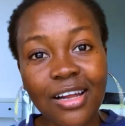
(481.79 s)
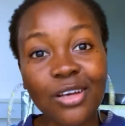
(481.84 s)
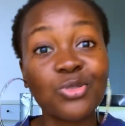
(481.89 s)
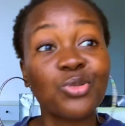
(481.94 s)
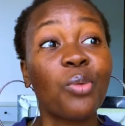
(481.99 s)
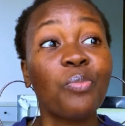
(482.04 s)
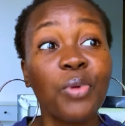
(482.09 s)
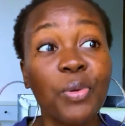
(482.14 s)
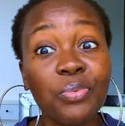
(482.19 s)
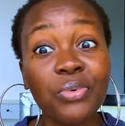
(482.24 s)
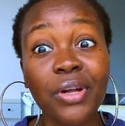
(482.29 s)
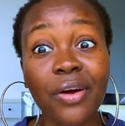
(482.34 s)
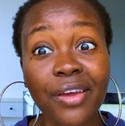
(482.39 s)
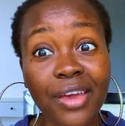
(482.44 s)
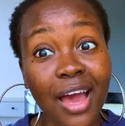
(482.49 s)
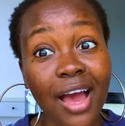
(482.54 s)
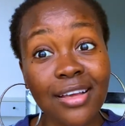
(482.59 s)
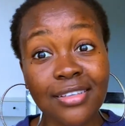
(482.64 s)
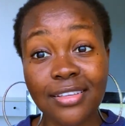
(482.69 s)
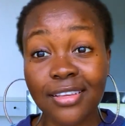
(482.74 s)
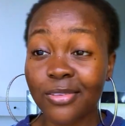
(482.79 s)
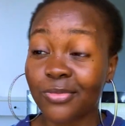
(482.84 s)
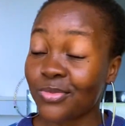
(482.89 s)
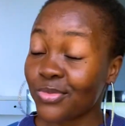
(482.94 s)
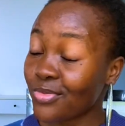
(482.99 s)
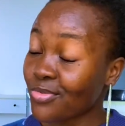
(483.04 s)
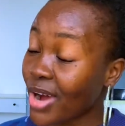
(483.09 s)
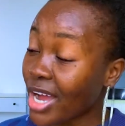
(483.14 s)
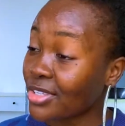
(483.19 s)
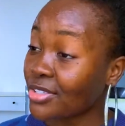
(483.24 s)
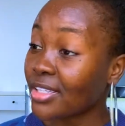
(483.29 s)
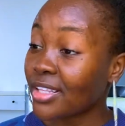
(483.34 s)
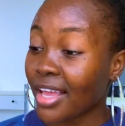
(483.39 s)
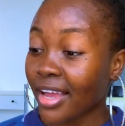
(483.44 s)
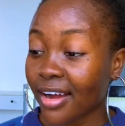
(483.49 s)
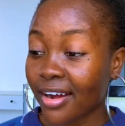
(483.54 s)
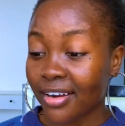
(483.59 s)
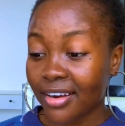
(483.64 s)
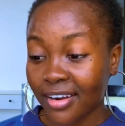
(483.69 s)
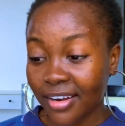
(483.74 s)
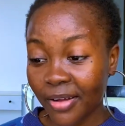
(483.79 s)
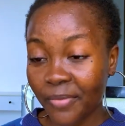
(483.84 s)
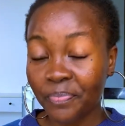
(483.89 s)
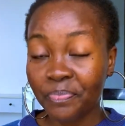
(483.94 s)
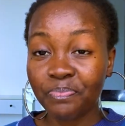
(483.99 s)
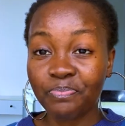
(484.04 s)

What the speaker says: Some people now you're asking, why do you like Canada?